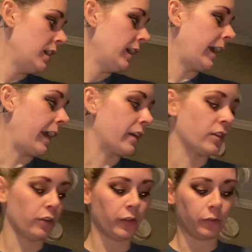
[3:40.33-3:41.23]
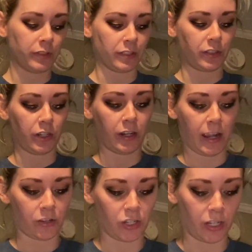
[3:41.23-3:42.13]
And her little sister,
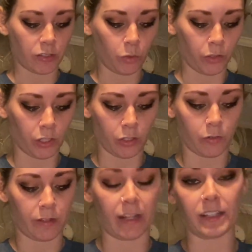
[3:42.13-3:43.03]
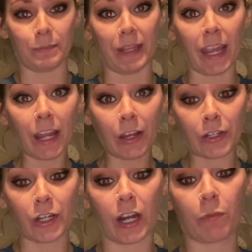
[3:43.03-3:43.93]
as she gets older, that's the main
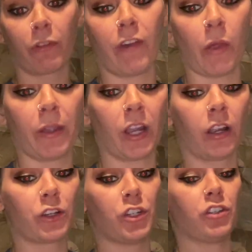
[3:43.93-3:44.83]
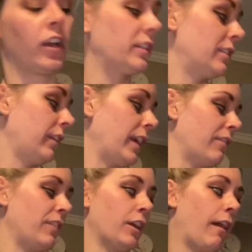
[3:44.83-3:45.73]
character, and we're following her as she tries to
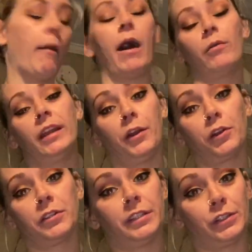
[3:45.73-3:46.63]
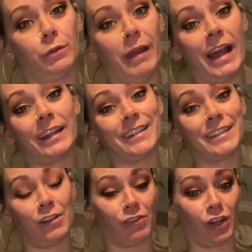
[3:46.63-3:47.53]
figure out how to get her sister back and
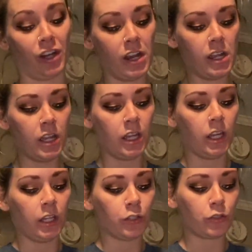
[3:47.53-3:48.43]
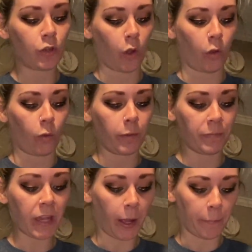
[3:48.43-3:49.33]
save her. So
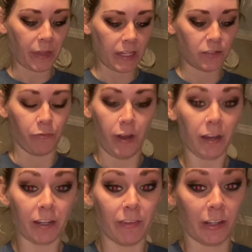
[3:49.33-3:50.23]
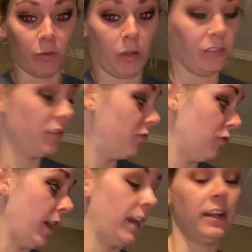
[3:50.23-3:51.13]
yeah, it's very, very well
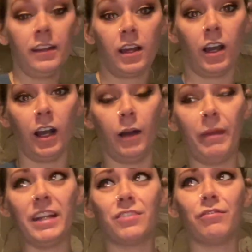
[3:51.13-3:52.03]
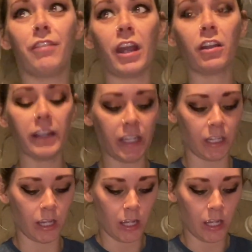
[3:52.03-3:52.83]
written. It's very,